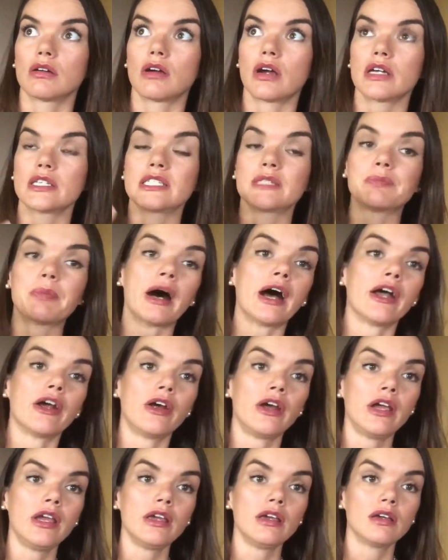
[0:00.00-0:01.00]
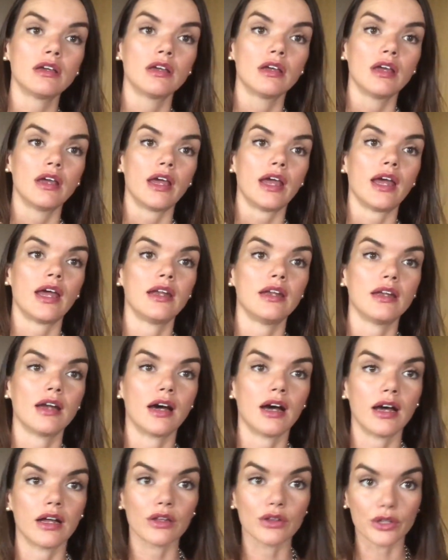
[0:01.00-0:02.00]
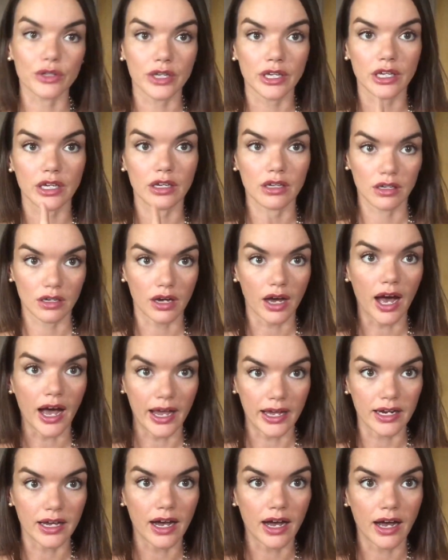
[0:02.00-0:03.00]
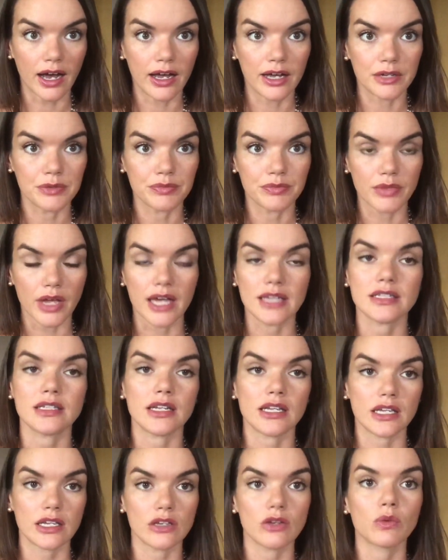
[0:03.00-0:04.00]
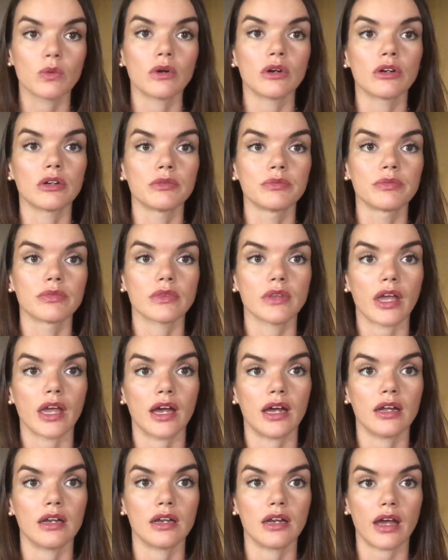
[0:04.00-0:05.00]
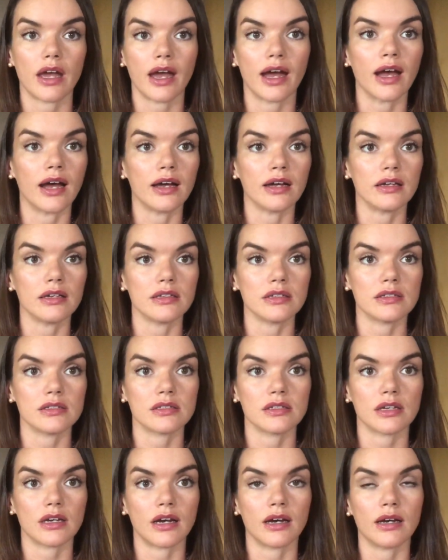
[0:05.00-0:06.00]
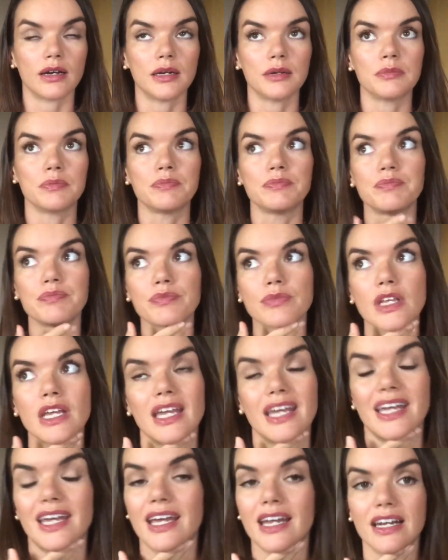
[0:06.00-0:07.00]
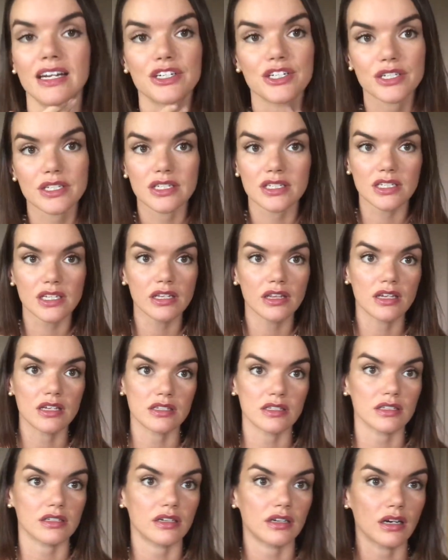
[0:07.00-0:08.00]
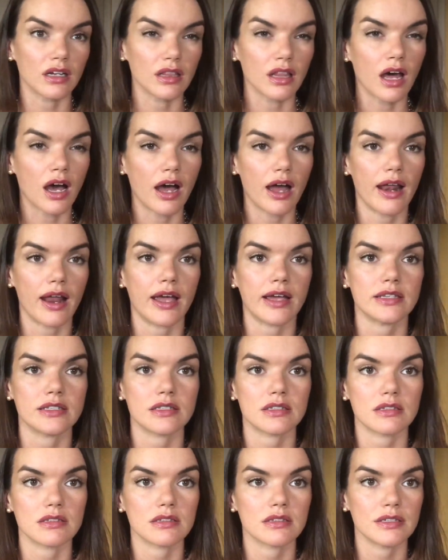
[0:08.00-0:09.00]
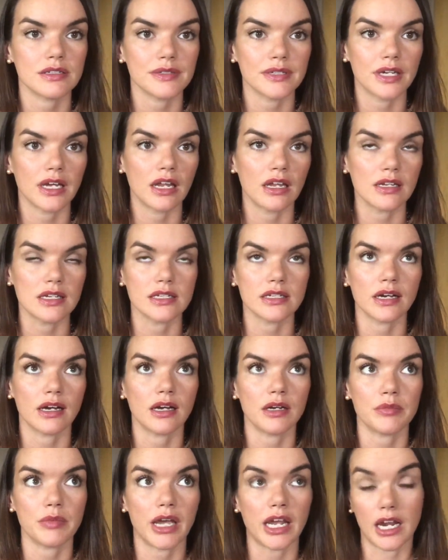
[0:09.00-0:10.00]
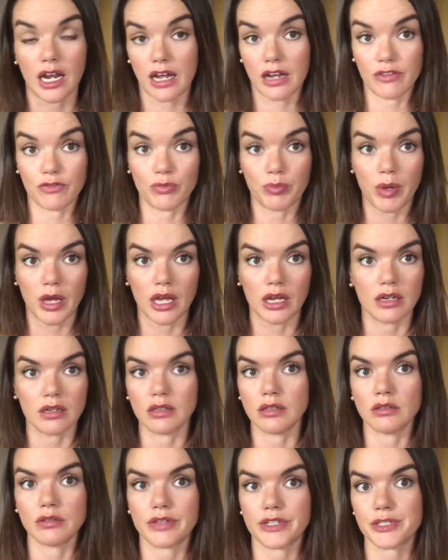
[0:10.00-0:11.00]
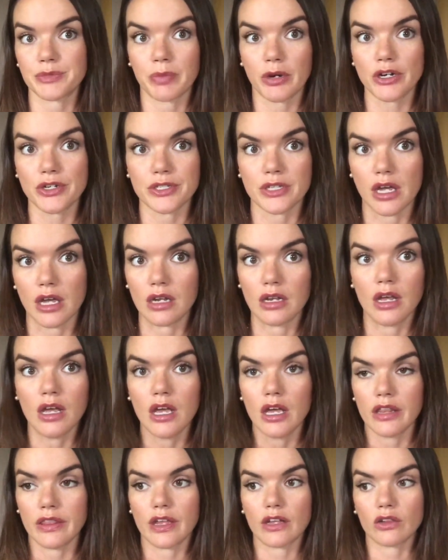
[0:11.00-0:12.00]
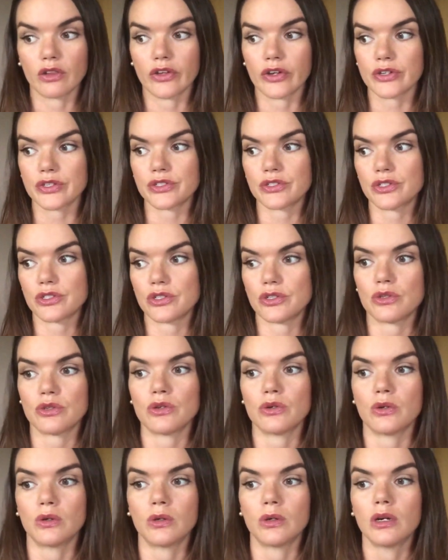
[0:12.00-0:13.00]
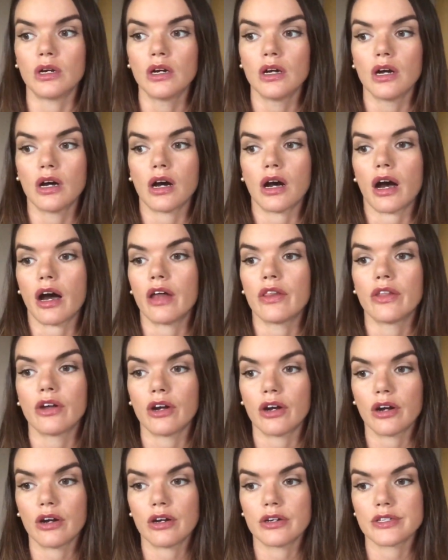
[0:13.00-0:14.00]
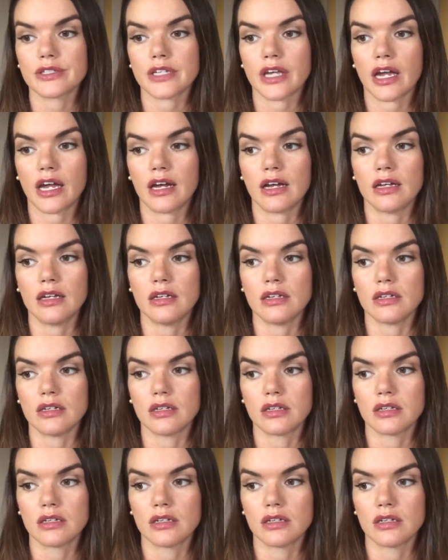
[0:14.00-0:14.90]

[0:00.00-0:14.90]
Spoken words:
aspiring and not looking eye to eye as an equal, and as and I just see this a lot. And I've been this person that looks to others and